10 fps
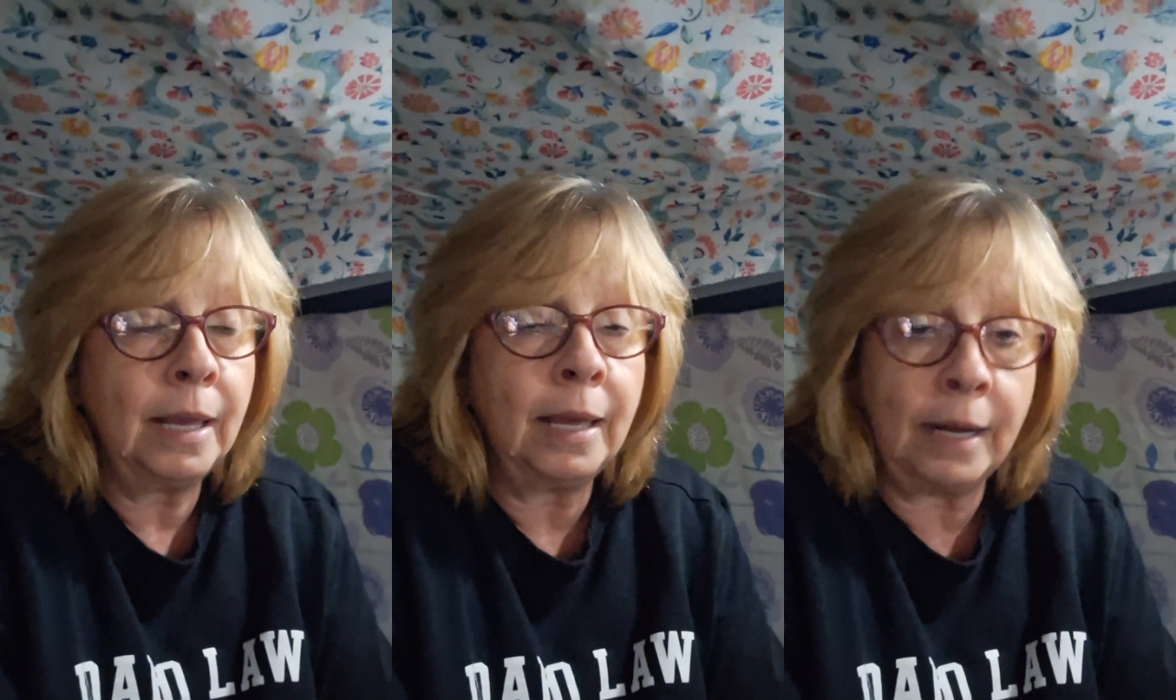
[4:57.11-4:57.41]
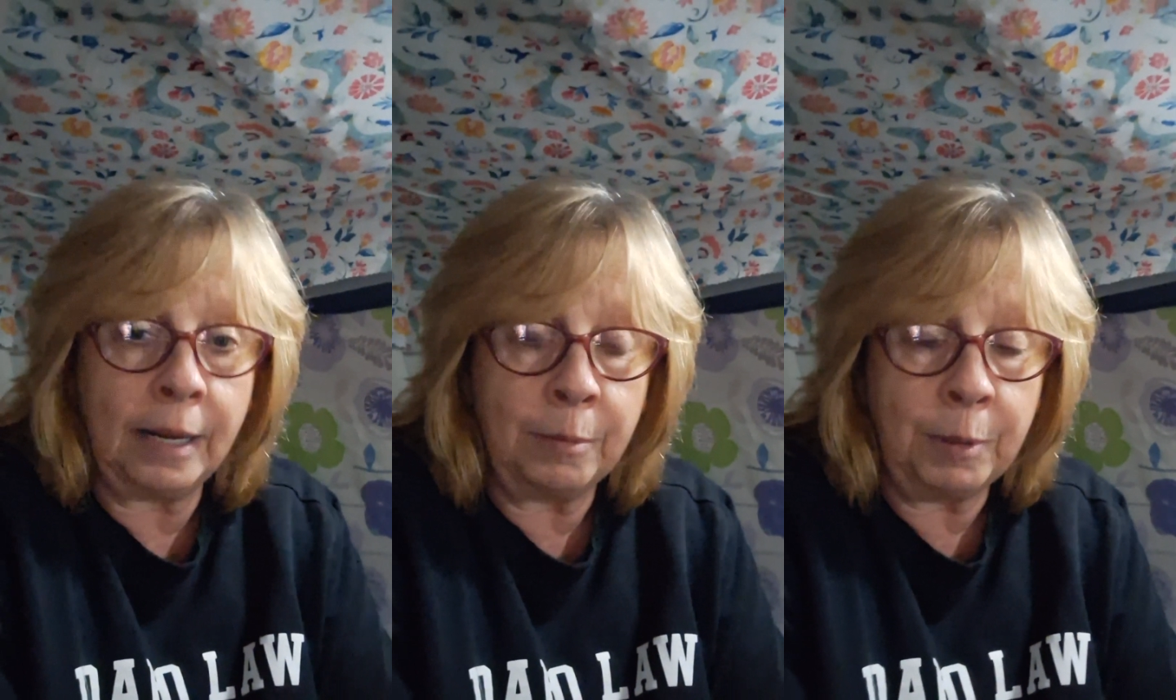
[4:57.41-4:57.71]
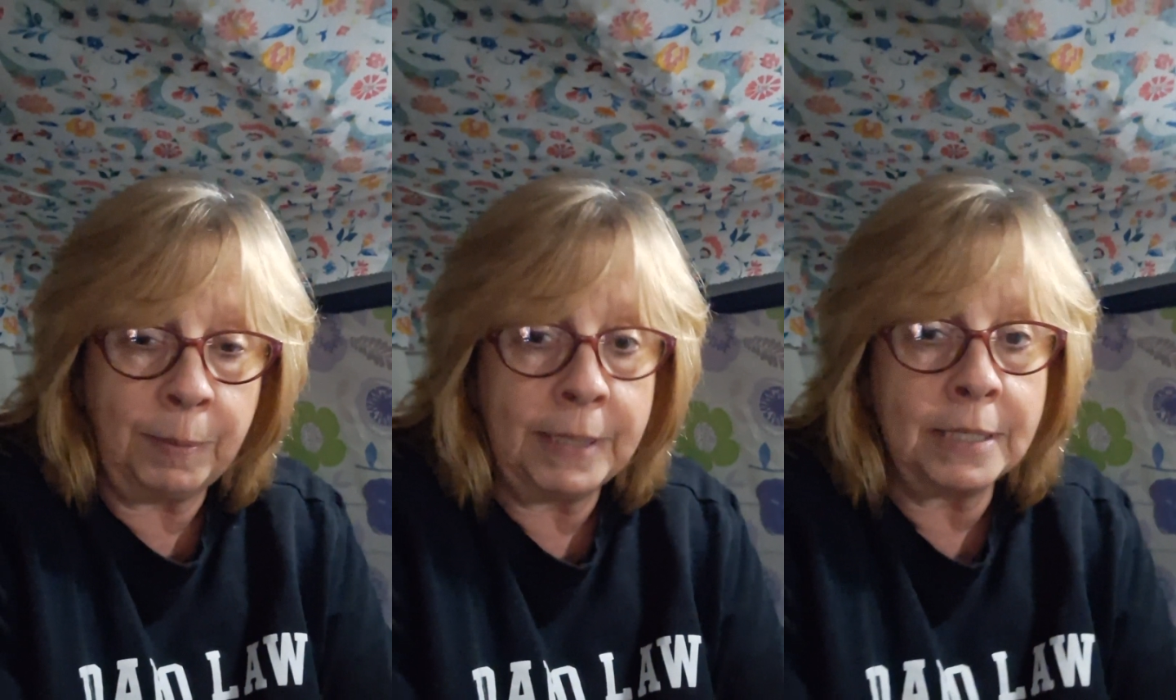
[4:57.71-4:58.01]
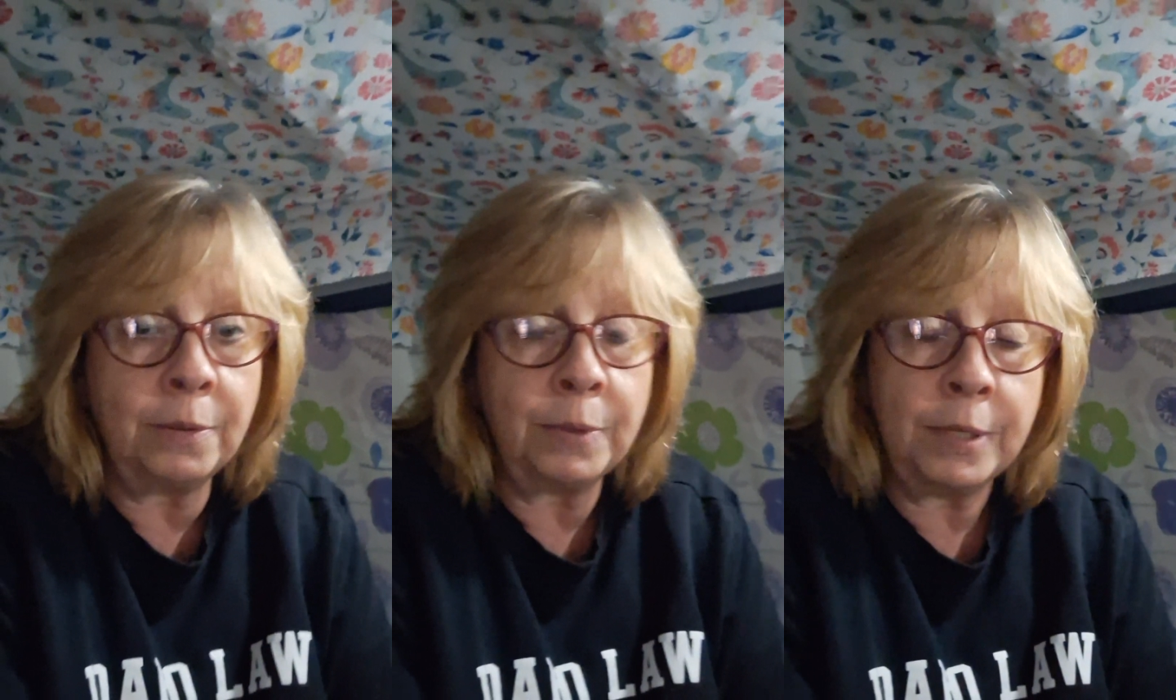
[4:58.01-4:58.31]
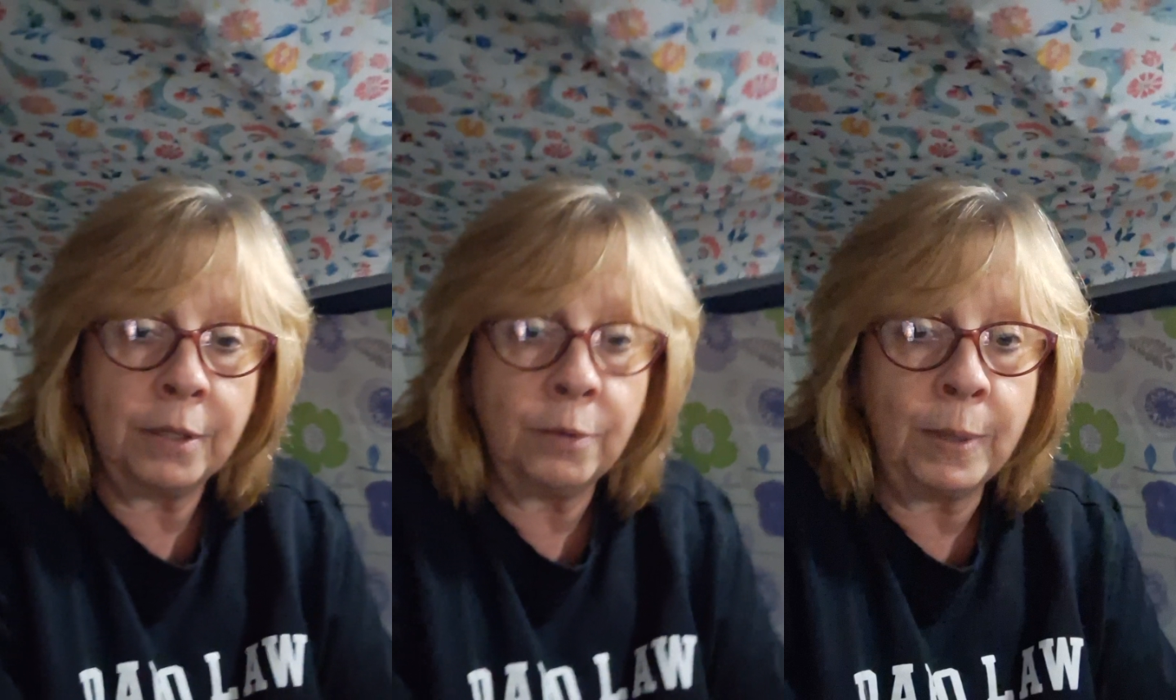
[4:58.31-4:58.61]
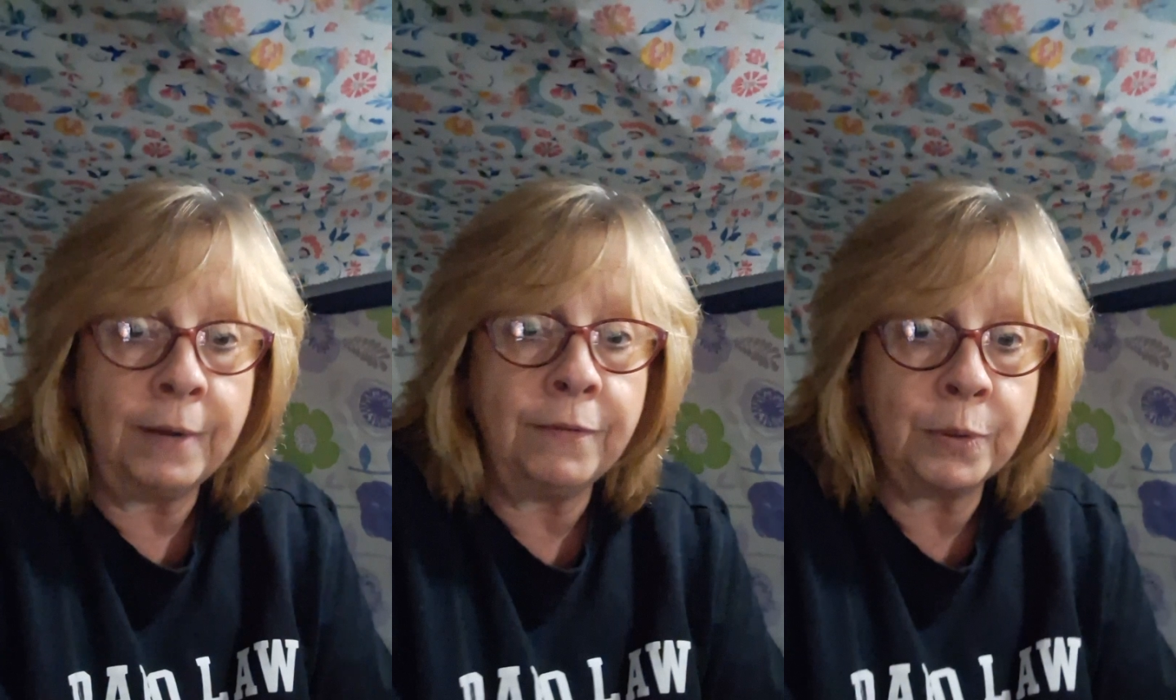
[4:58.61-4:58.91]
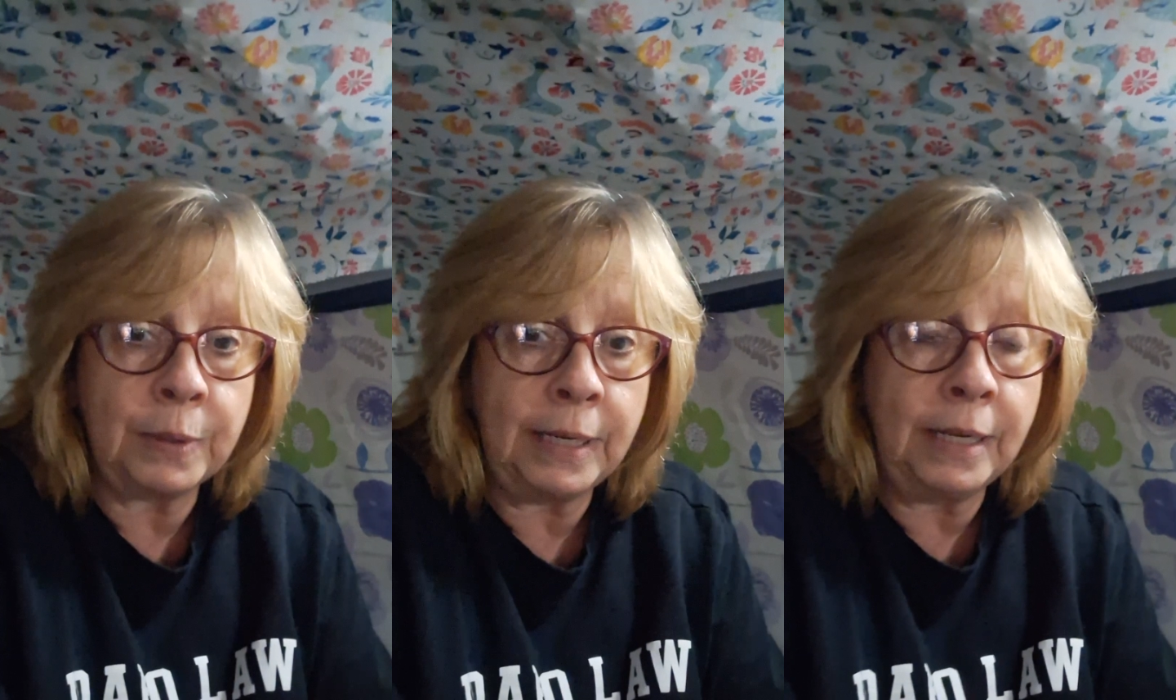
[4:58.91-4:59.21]
And I am replacing it with another
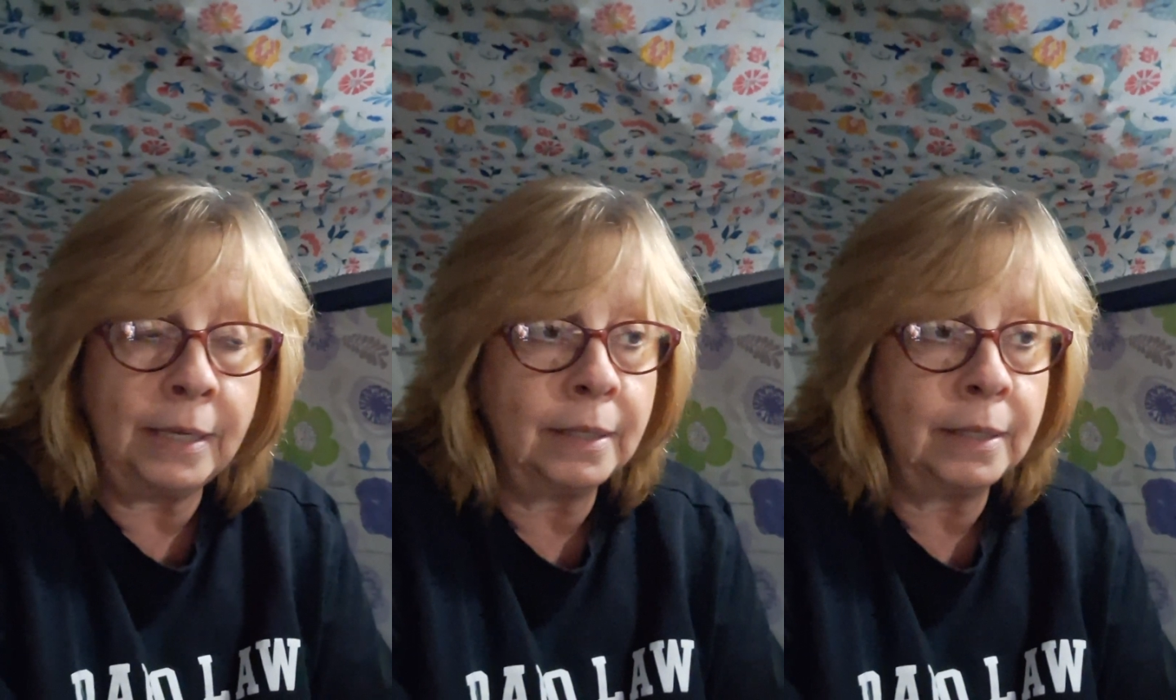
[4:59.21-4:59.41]
Wav3